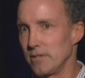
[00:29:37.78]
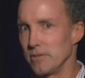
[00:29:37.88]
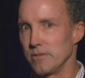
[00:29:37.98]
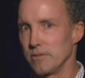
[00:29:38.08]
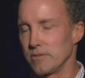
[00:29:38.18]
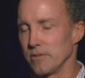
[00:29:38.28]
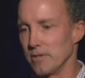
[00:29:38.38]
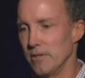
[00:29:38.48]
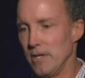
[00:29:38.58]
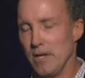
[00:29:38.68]
that this is
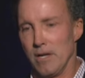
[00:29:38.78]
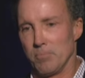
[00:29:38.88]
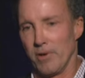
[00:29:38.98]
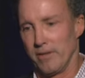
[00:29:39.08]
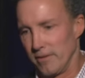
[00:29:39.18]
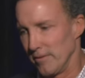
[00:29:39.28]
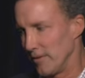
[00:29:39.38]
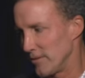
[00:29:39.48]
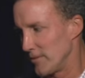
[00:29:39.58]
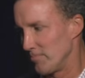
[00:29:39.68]
true, but
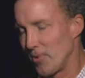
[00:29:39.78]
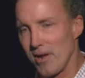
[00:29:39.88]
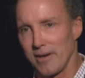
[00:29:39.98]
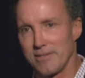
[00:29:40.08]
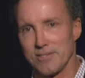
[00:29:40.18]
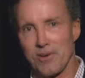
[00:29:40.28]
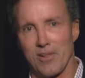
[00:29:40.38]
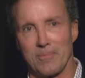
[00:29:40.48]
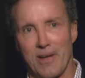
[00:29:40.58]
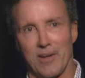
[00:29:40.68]
this product is
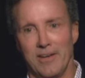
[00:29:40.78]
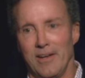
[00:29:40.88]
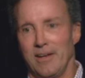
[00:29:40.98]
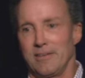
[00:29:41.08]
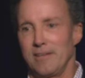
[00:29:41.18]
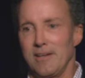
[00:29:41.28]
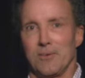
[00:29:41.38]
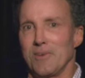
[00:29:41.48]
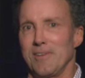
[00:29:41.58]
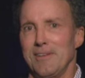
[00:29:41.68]
all about getting
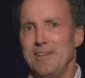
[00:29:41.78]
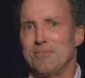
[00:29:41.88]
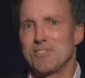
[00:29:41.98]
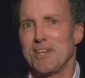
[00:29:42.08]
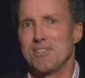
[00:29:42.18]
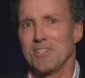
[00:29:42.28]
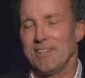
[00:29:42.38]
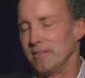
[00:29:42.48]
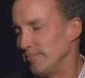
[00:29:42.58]
rid of the need for scheduling.